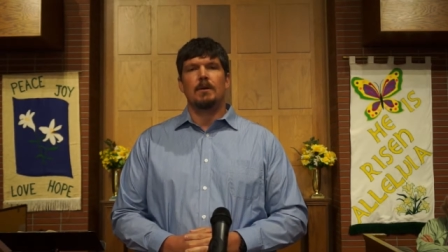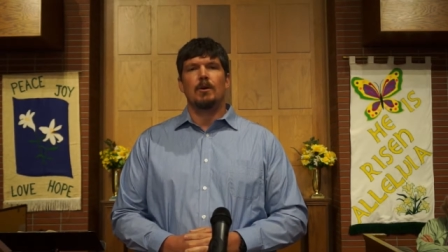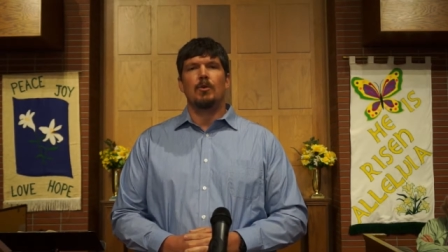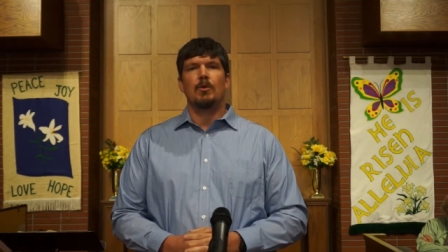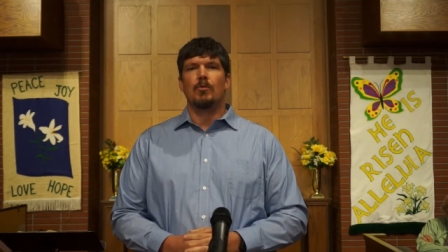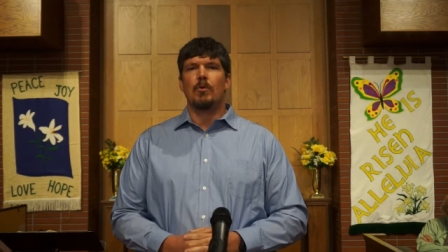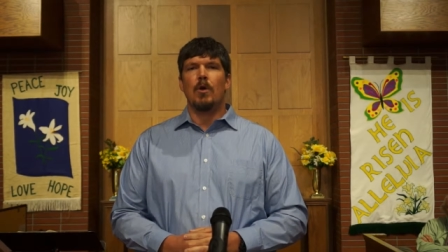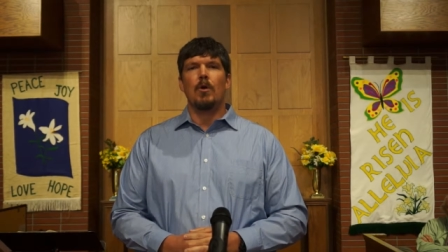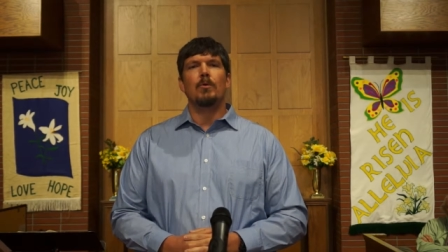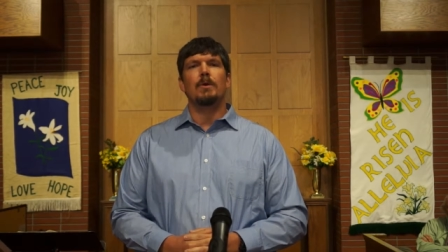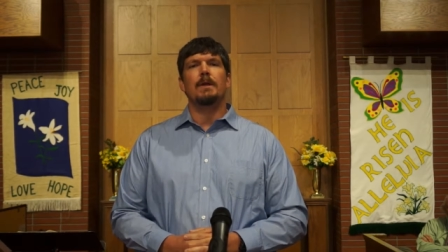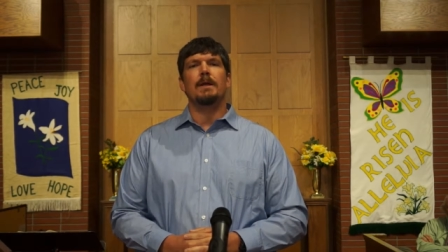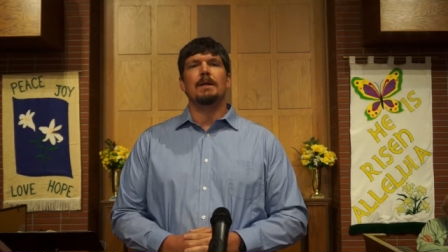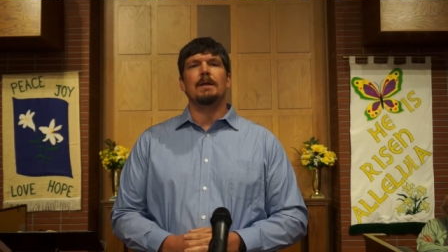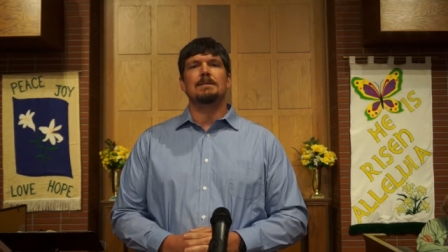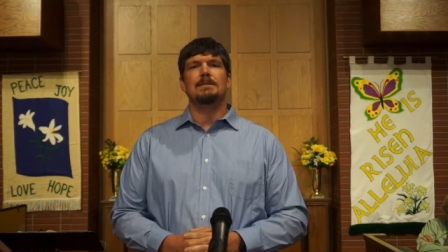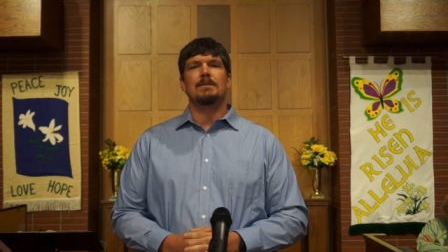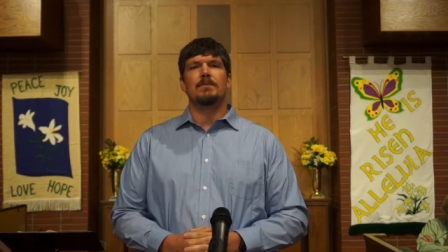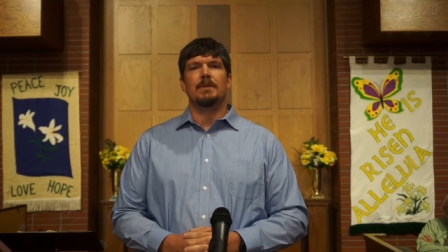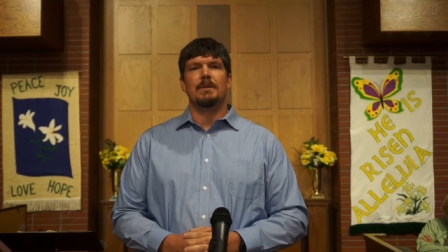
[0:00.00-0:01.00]
groaning
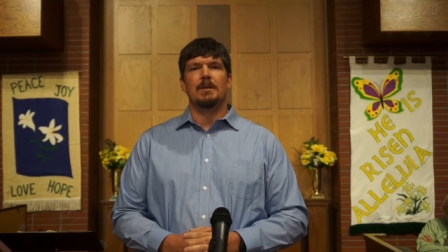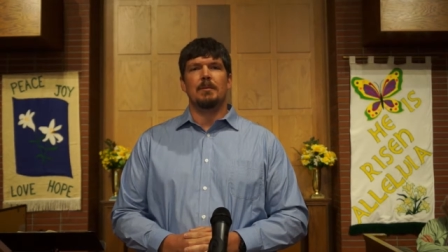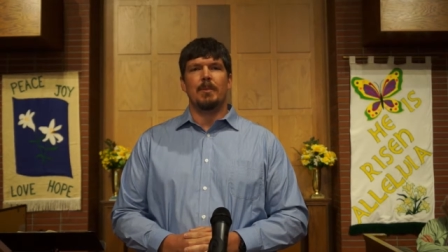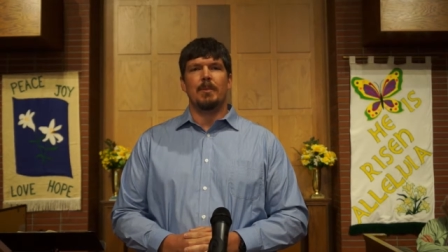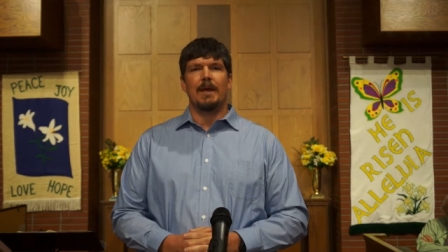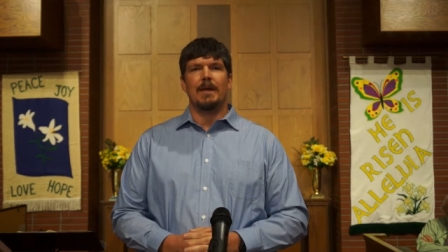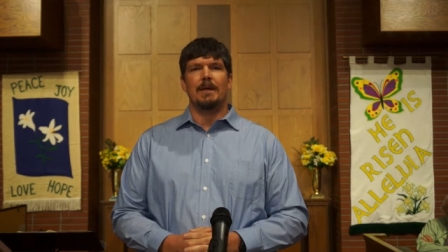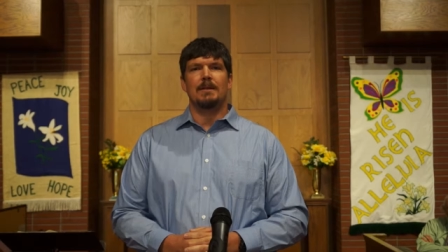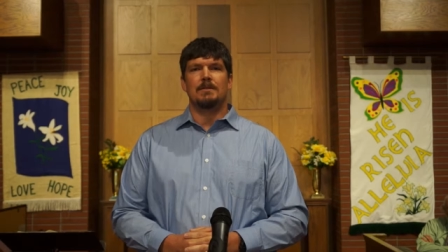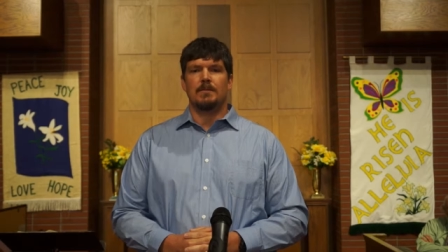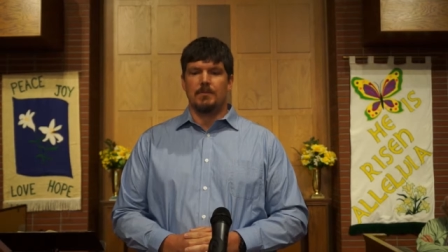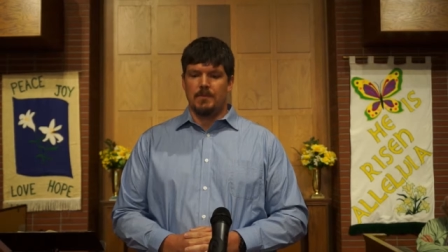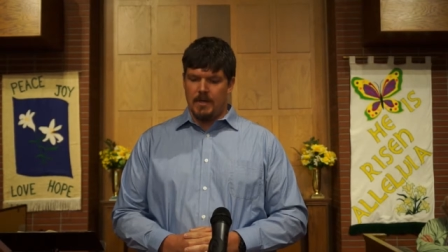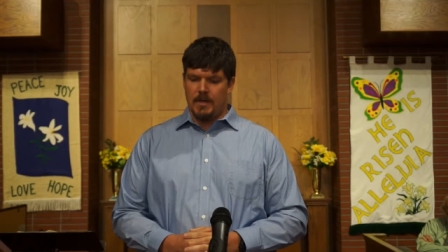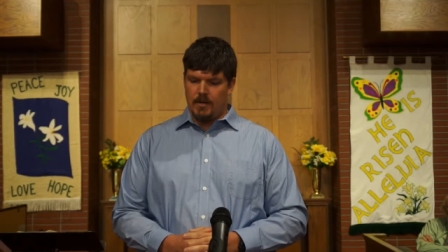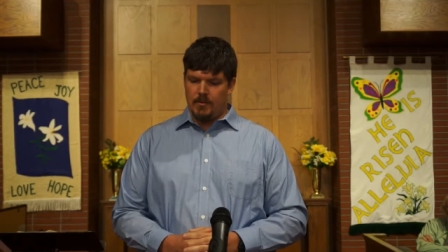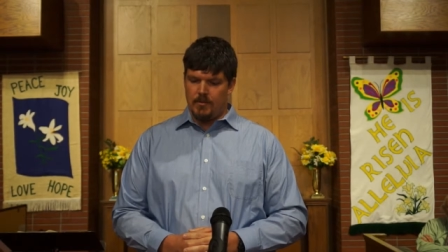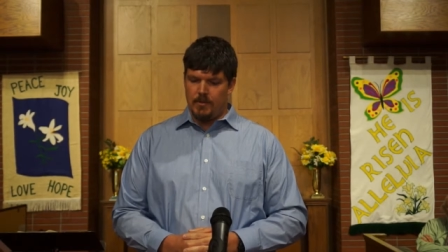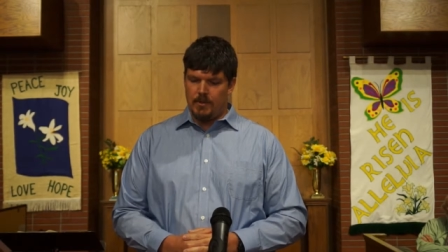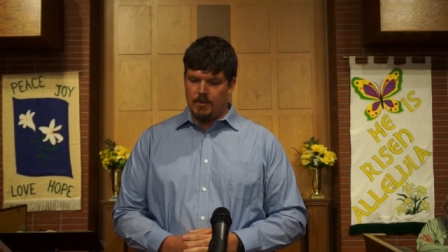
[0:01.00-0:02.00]
as if in the pains of
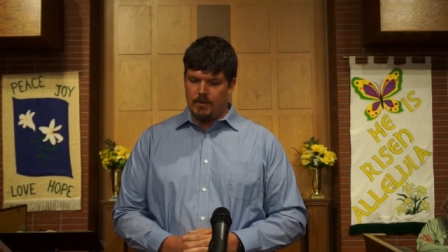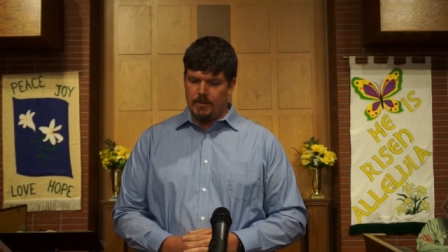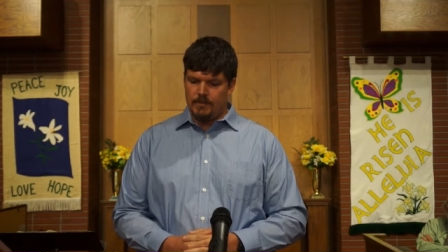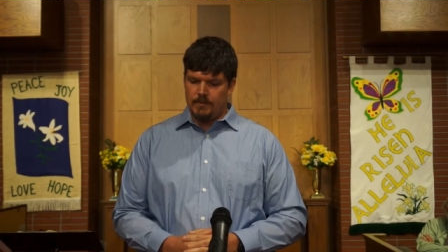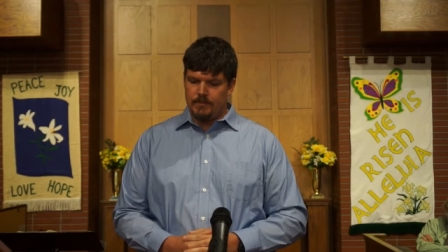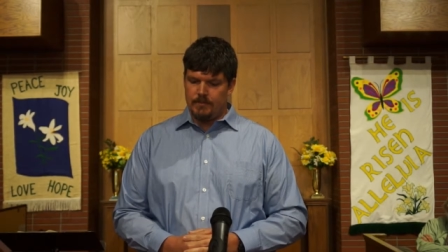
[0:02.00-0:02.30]
childbirth.